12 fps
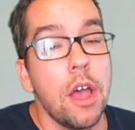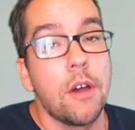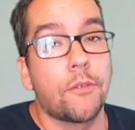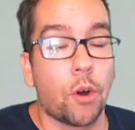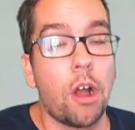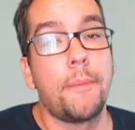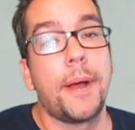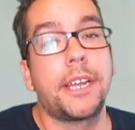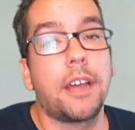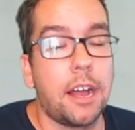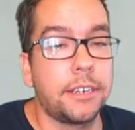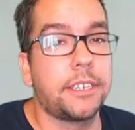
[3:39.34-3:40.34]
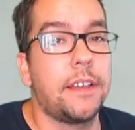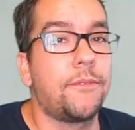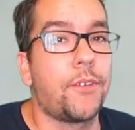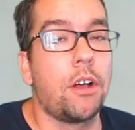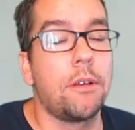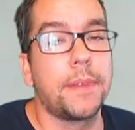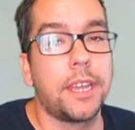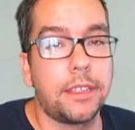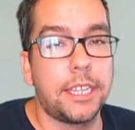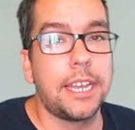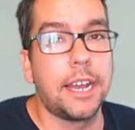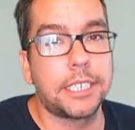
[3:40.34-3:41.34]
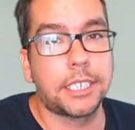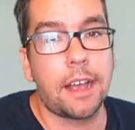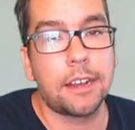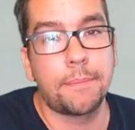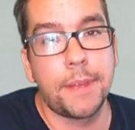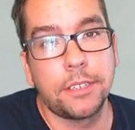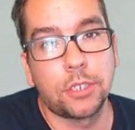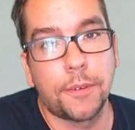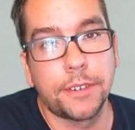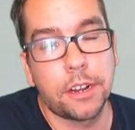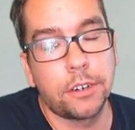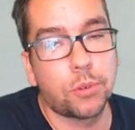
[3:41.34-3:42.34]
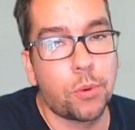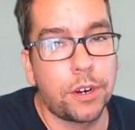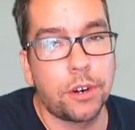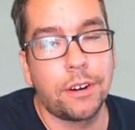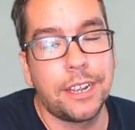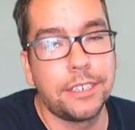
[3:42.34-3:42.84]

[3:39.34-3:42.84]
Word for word: for all my content. Follow me on the uh, sock meds over there Twitter,